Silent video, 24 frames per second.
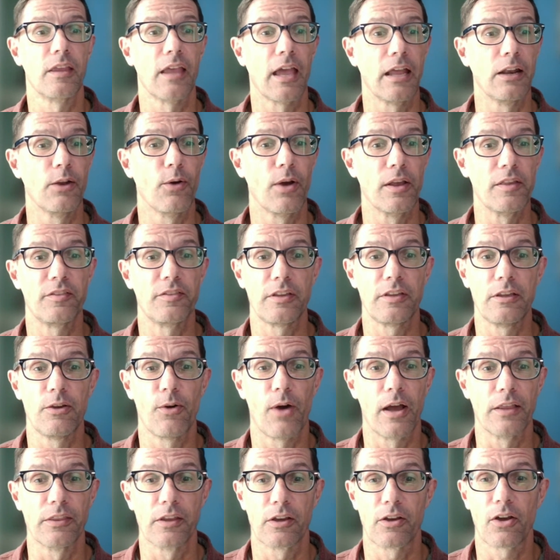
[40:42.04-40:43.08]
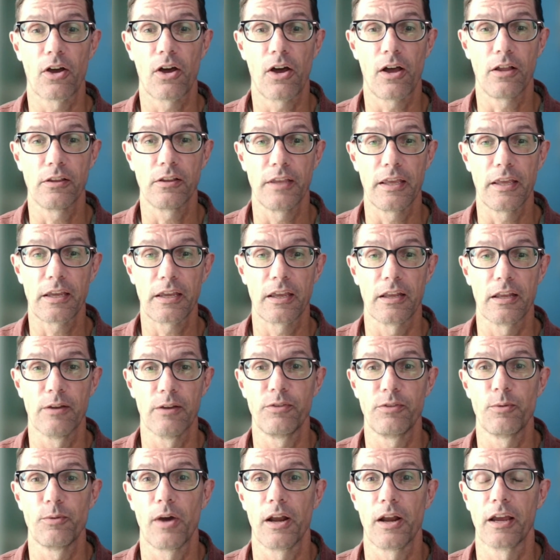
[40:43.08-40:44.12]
know I see you on the call, Nick, and if you want to